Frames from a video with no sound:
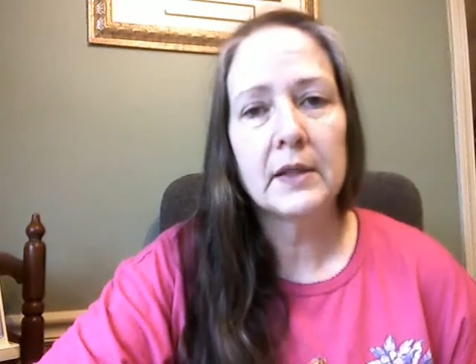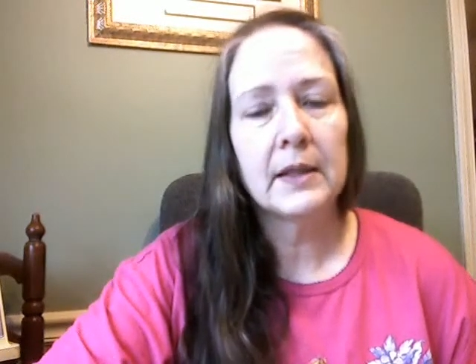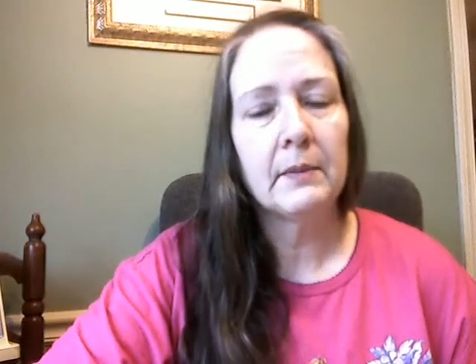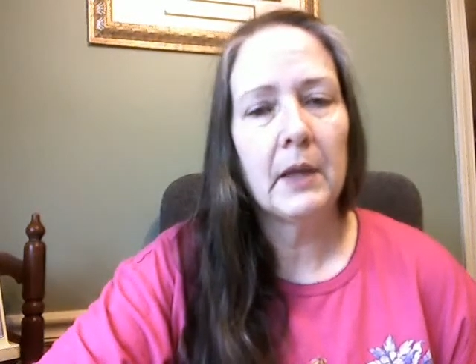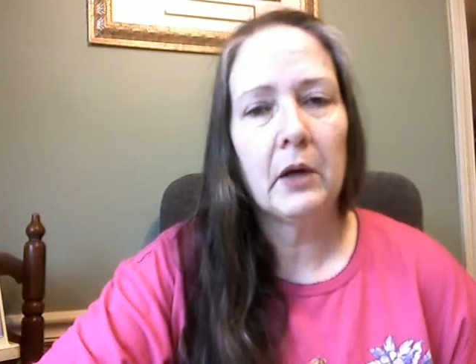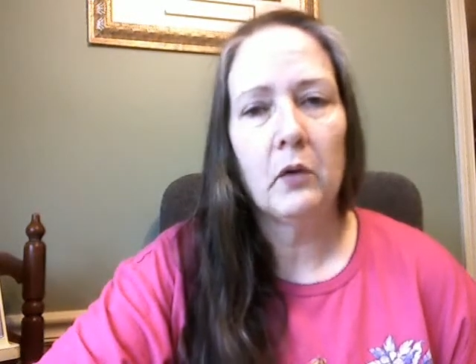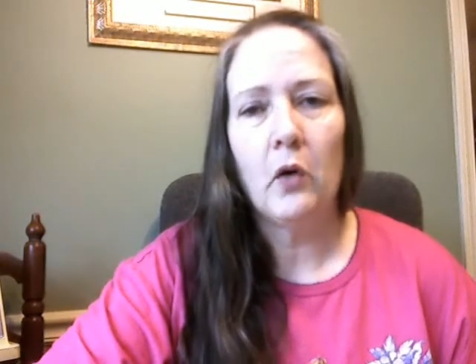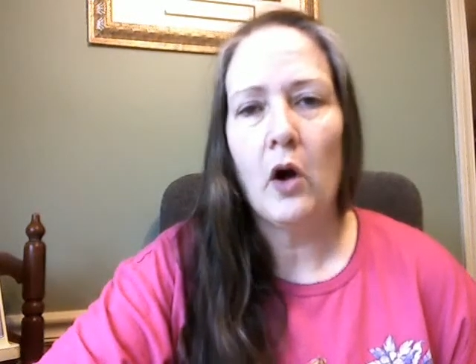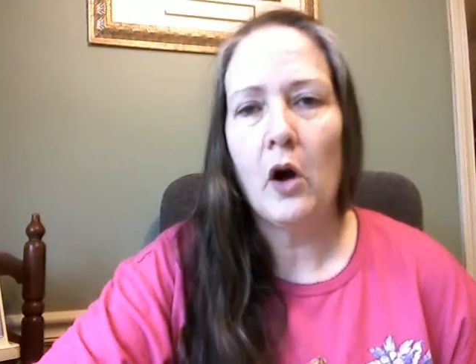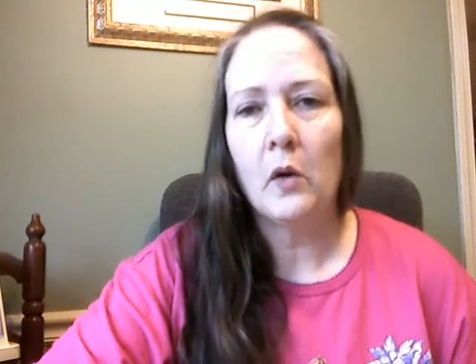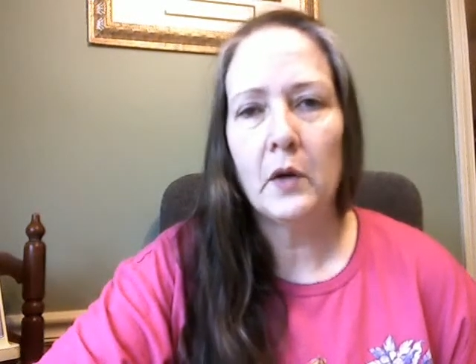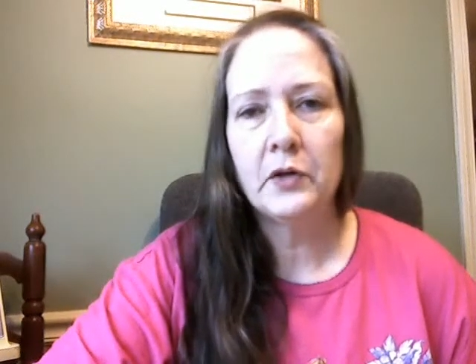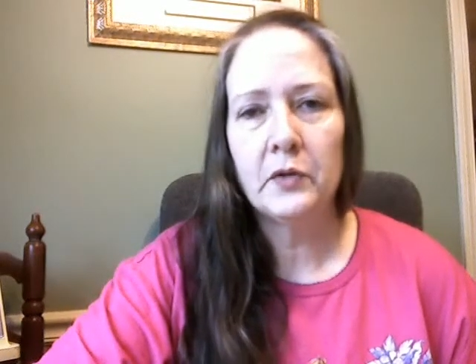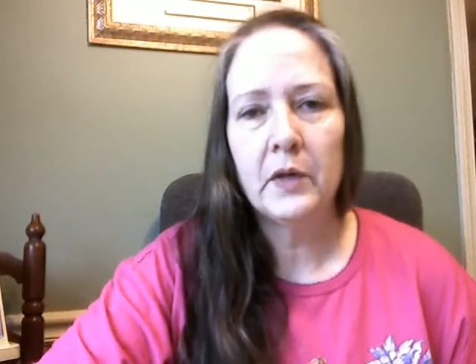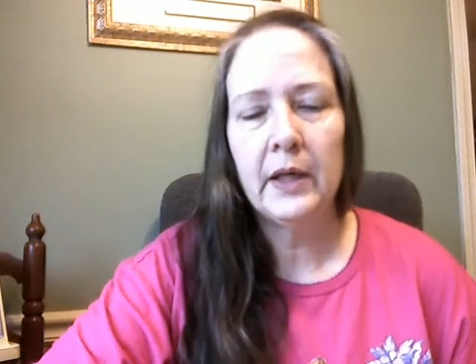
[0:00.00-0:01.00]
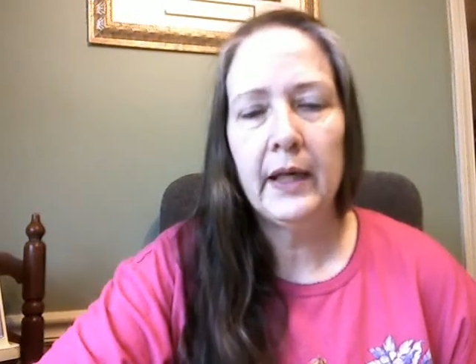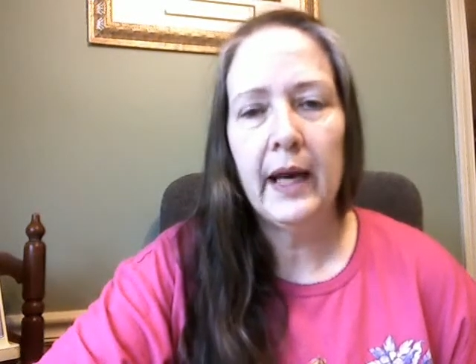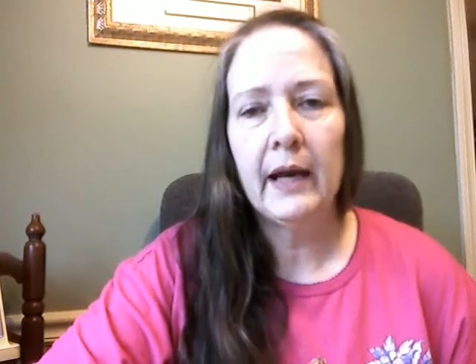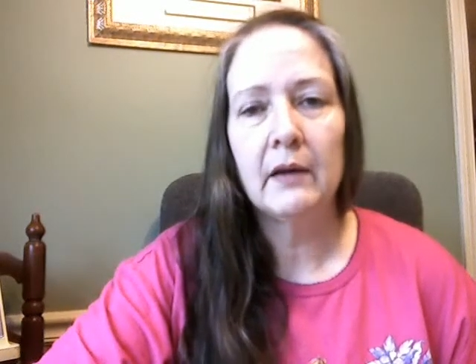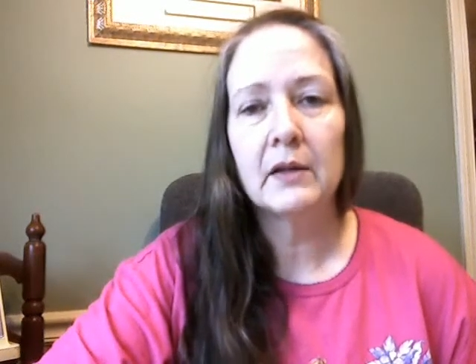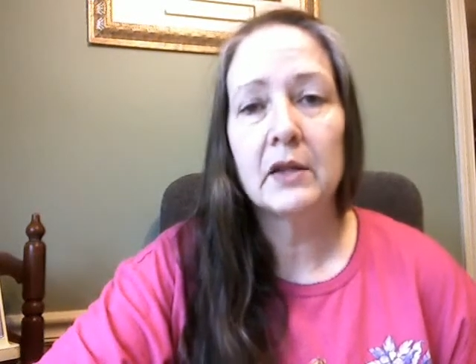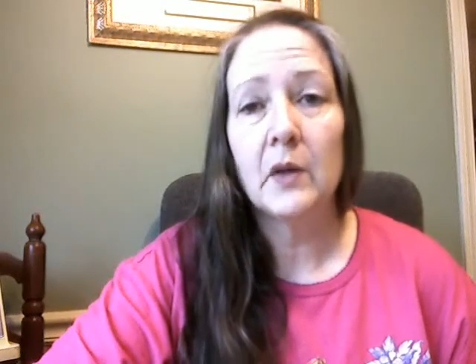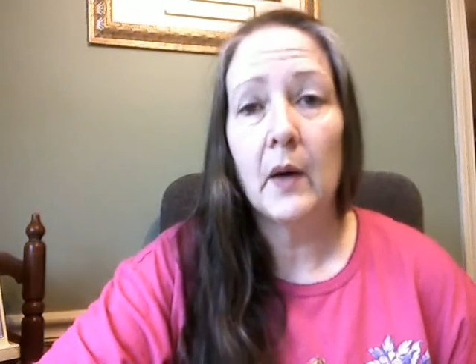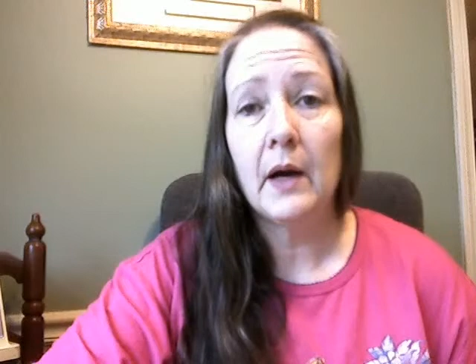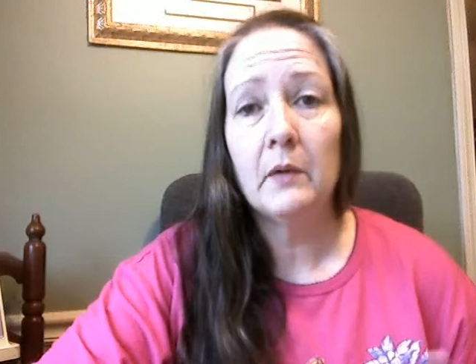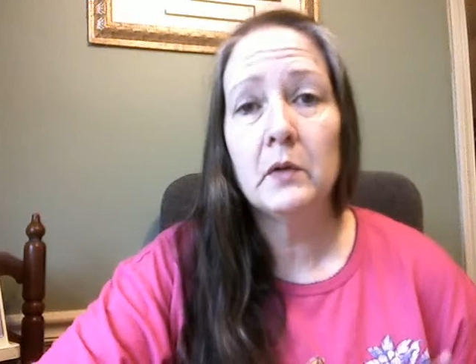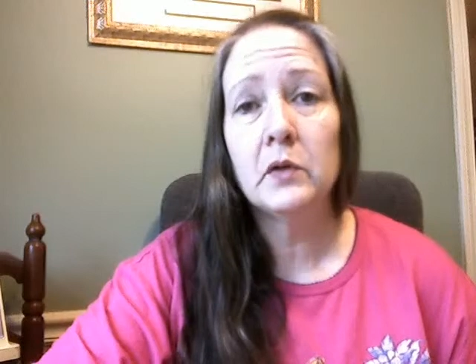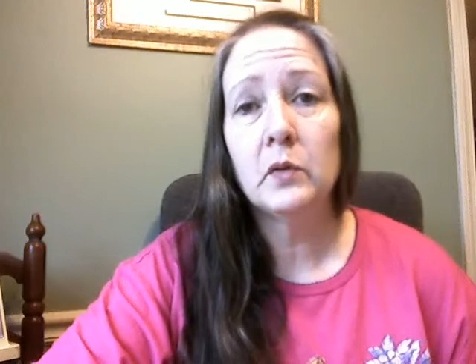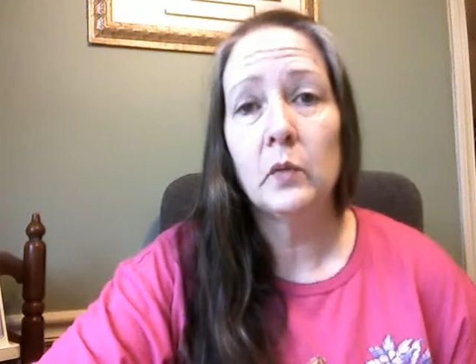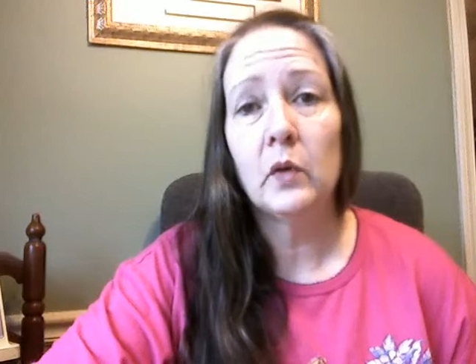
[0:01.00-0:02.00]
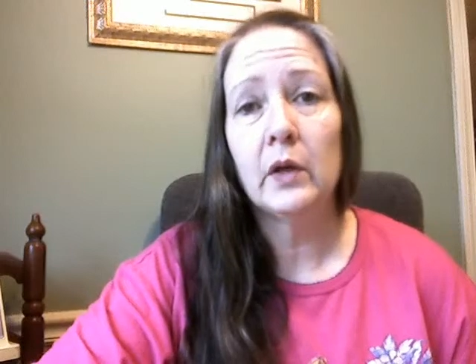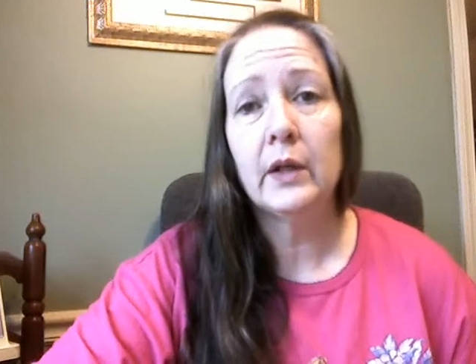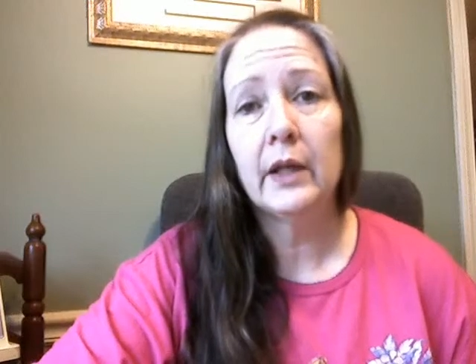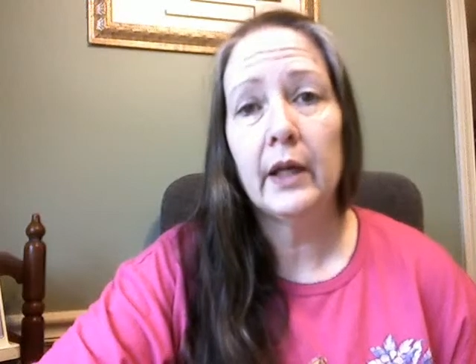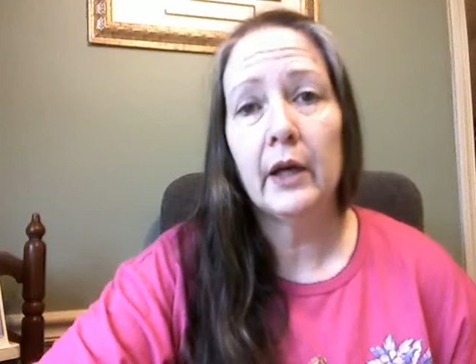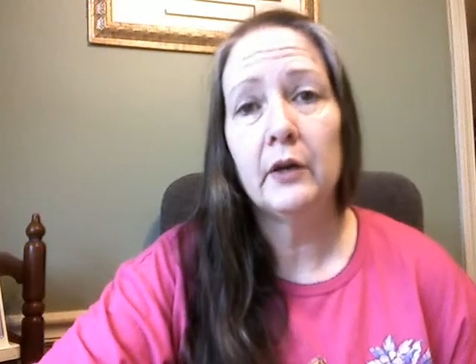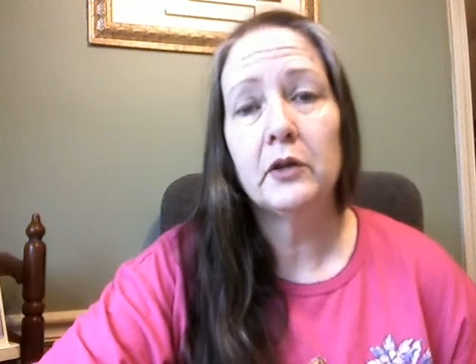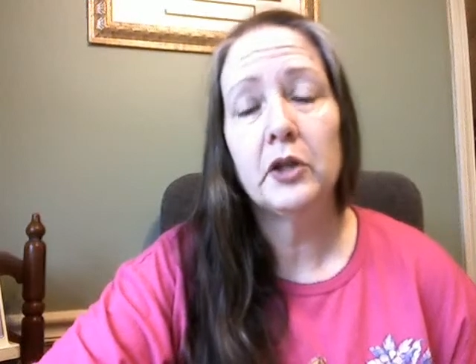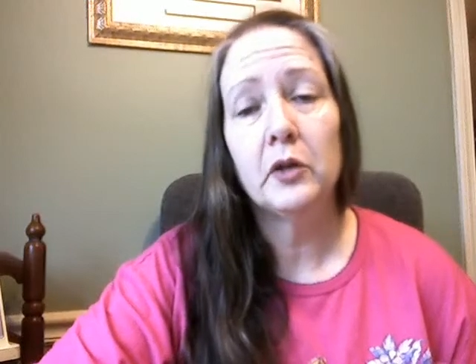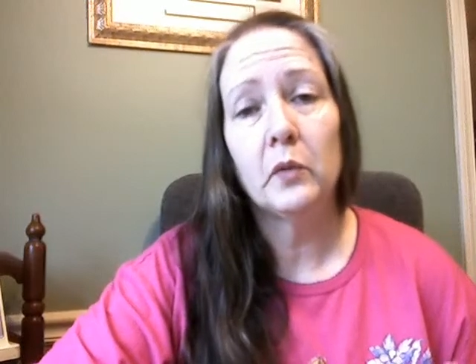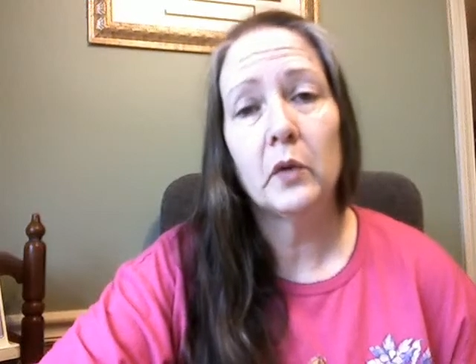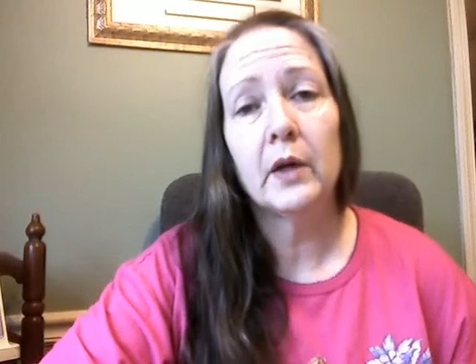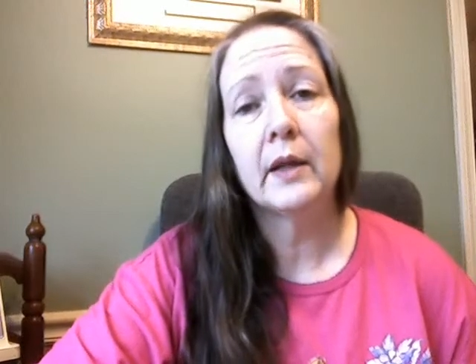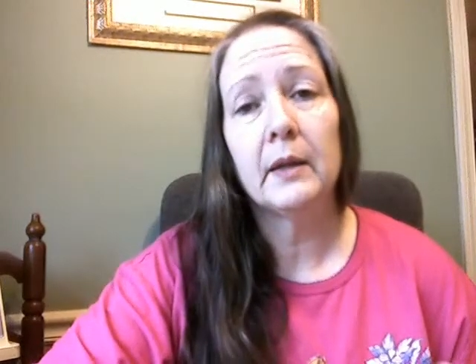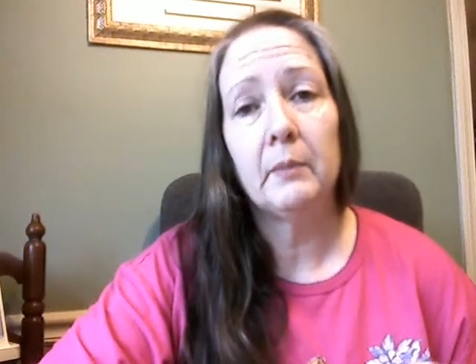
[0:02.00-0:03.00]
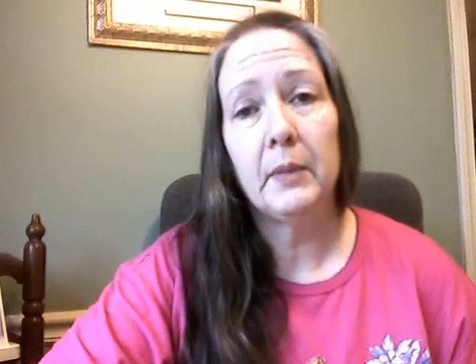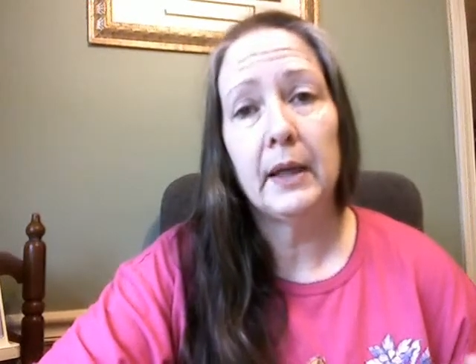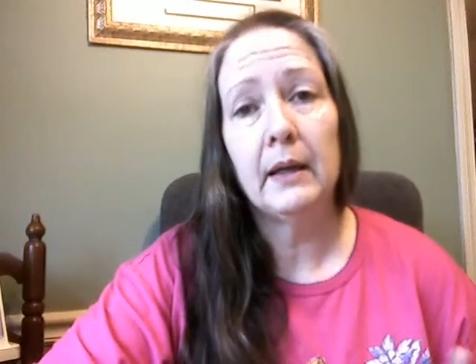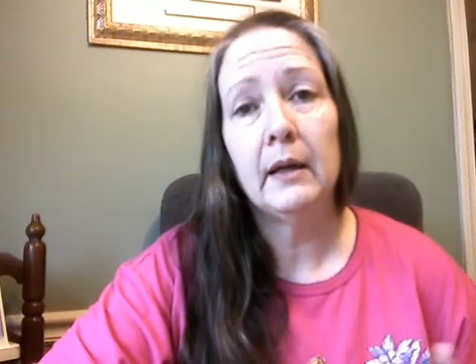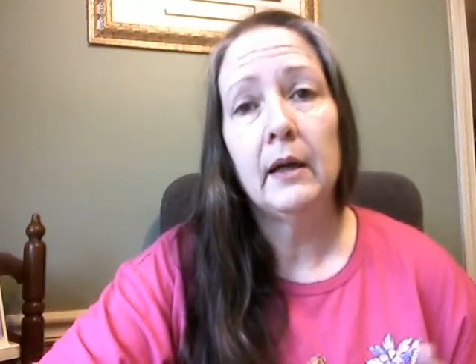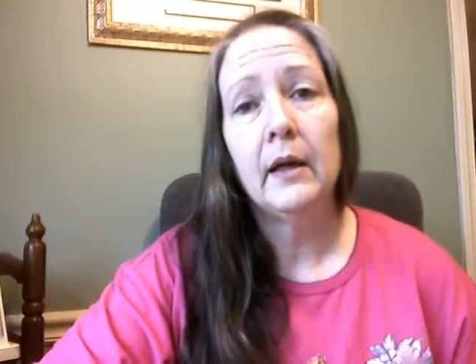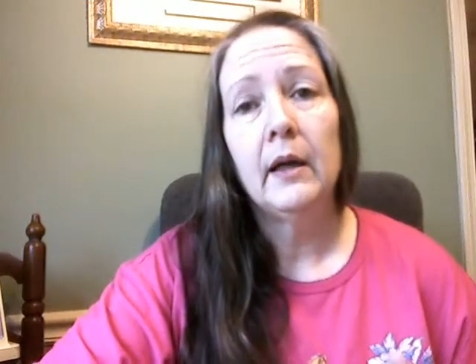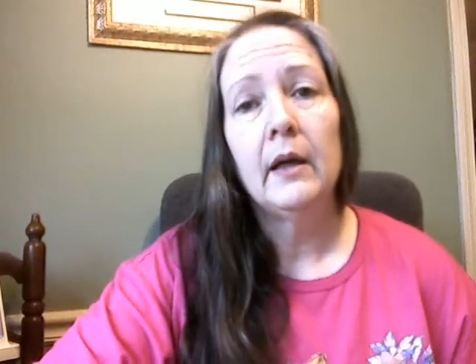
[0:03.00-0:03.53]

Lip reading: It seemed like we're always running out. So I was one to go to one of the big